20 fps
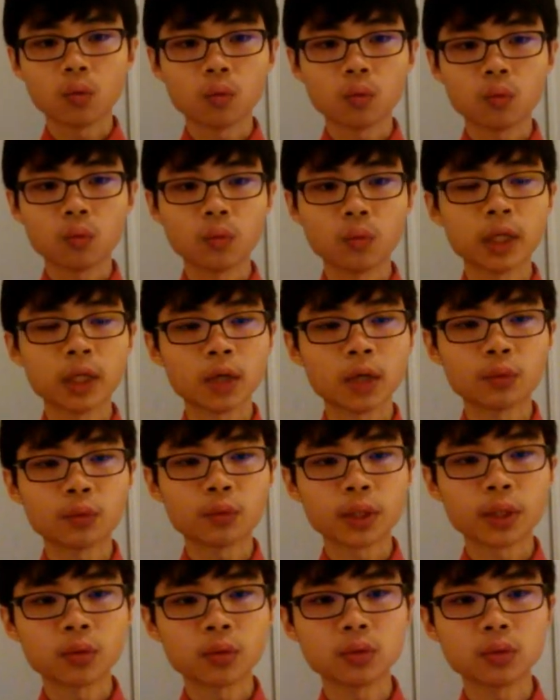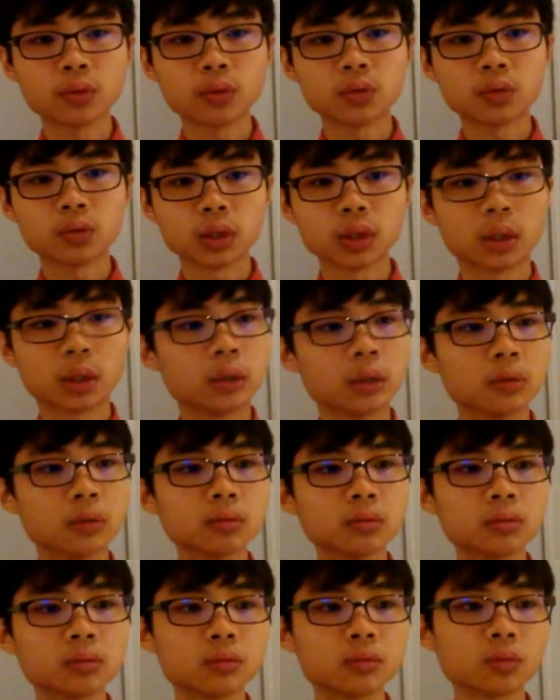when I'm
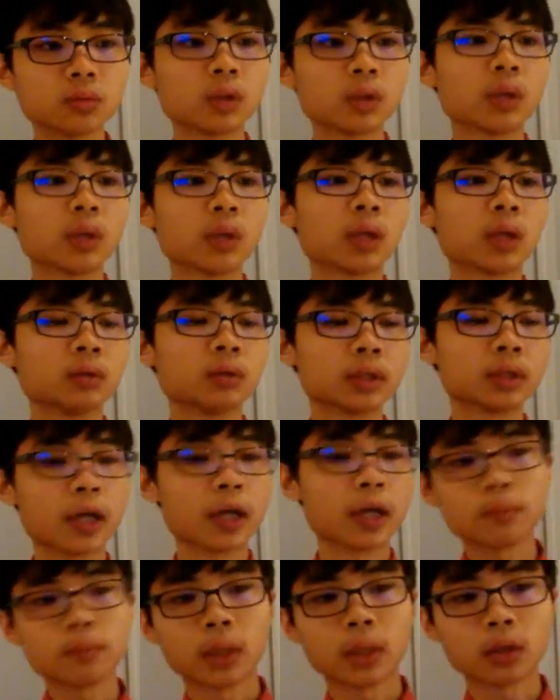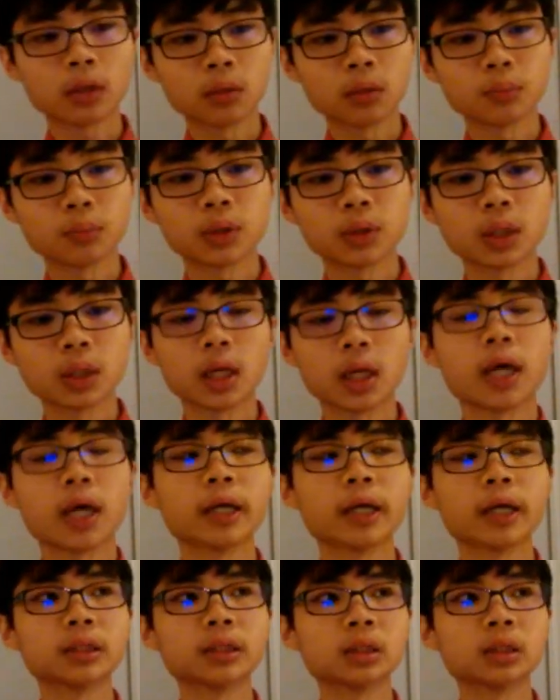recording, well, that my computer
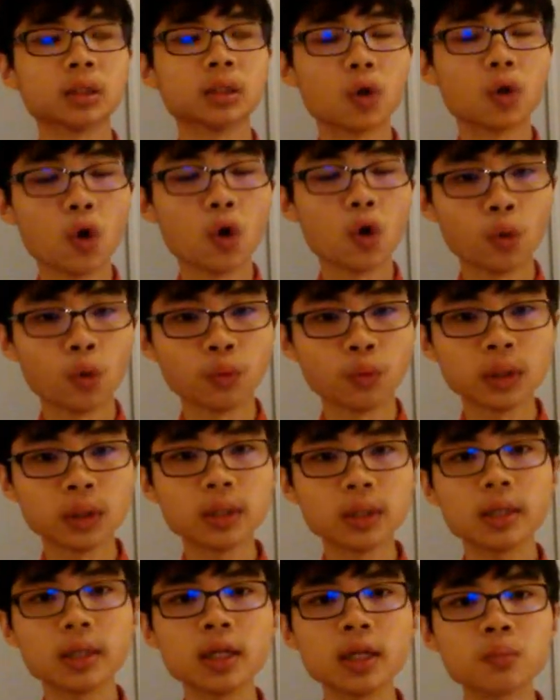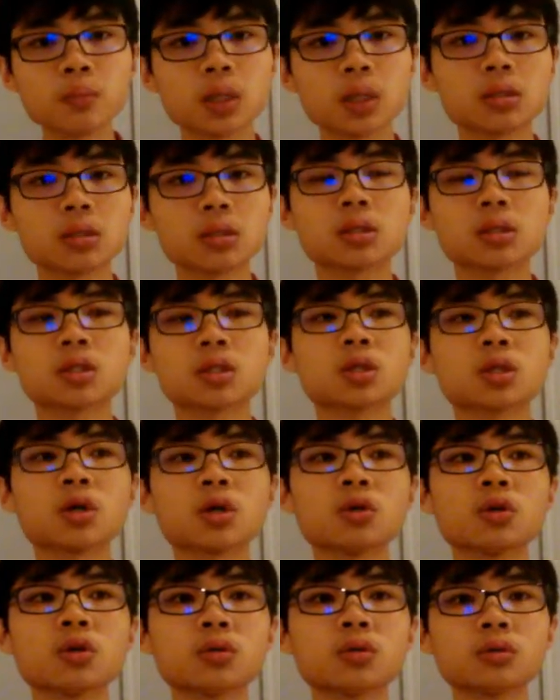has its own limits.
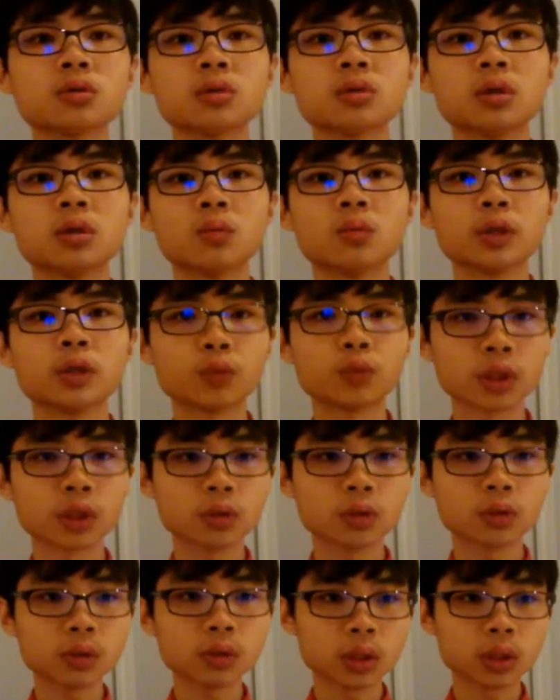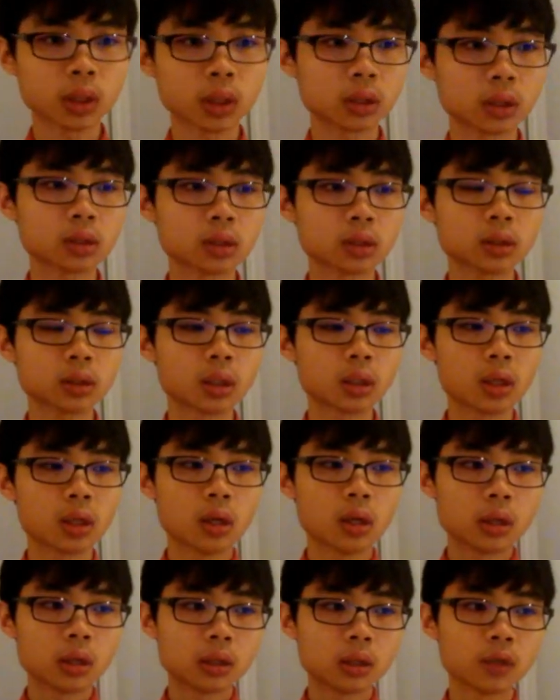So when recording,
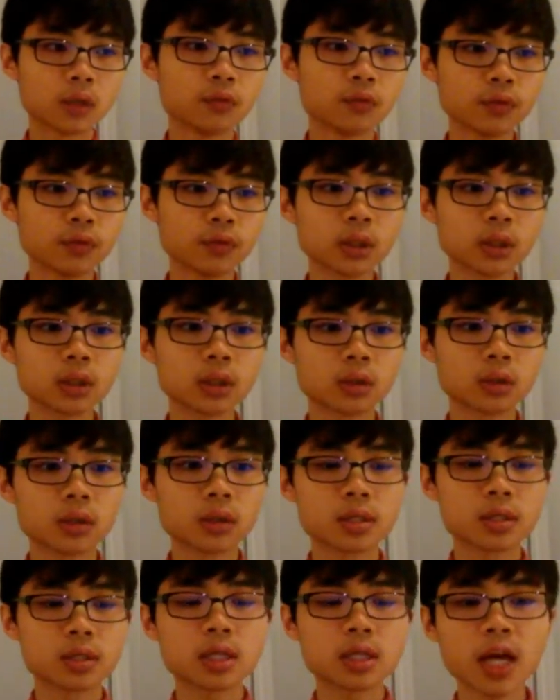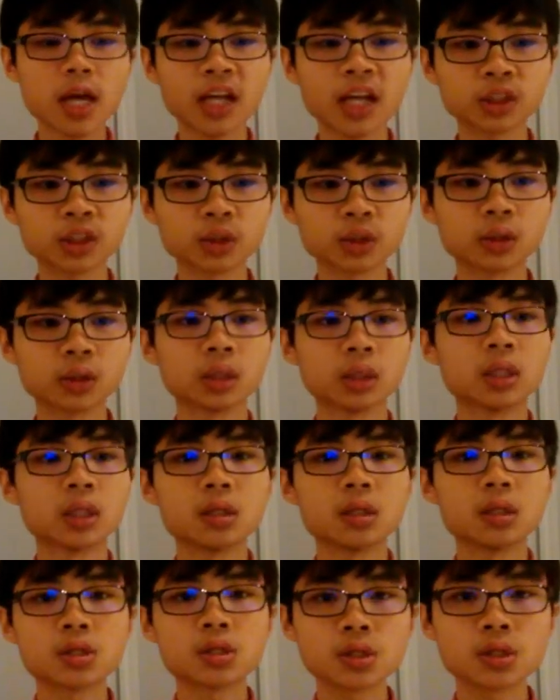the video is
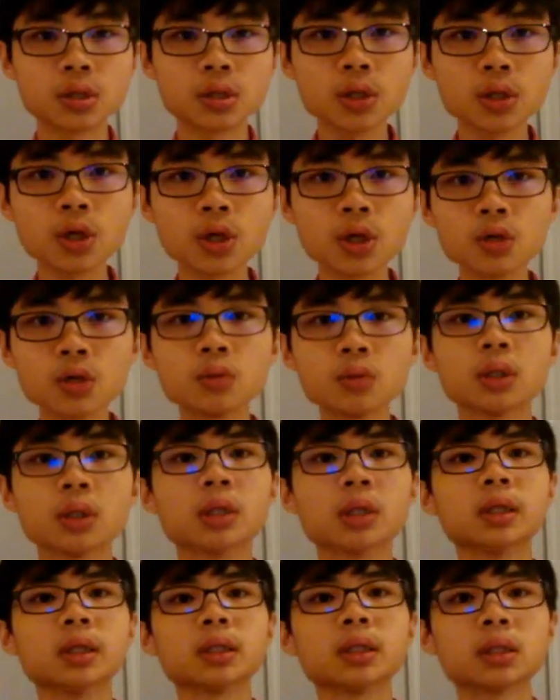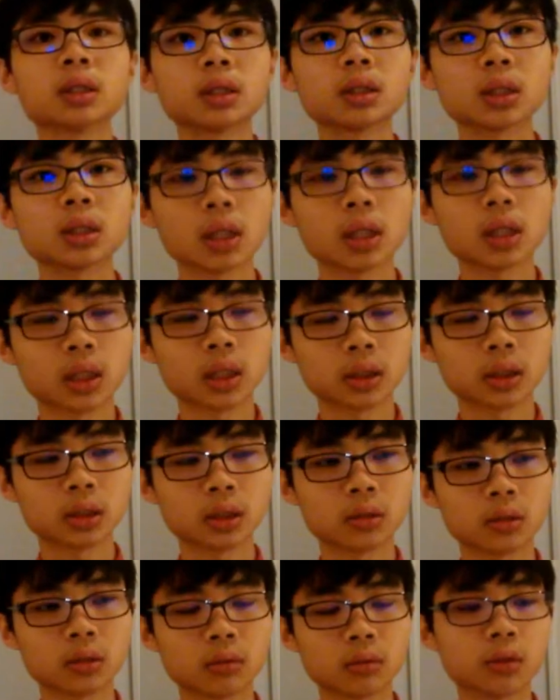actually slower
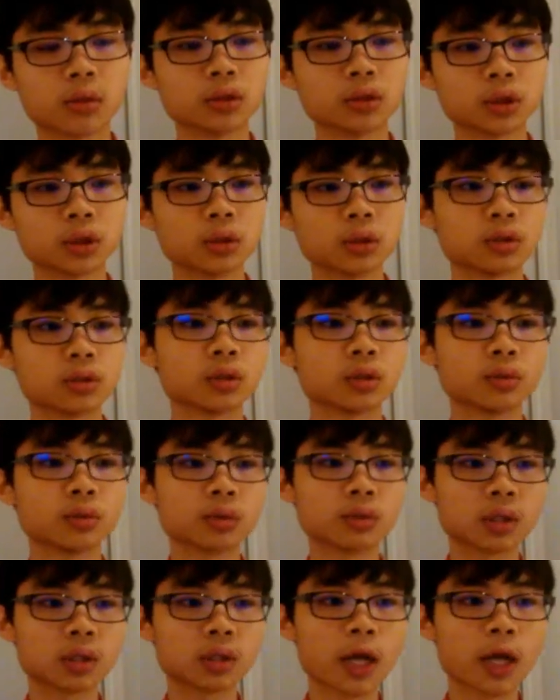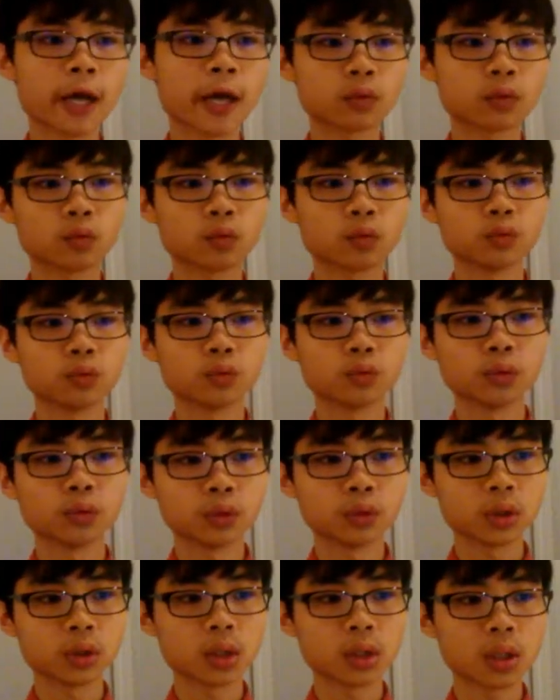than original. So that
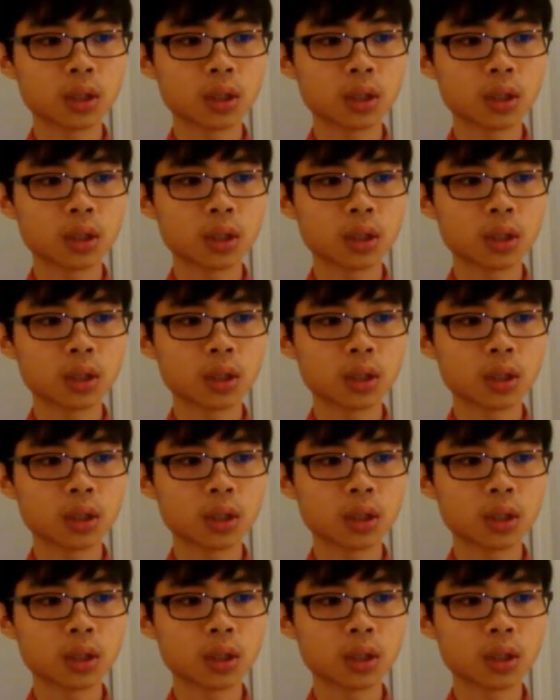would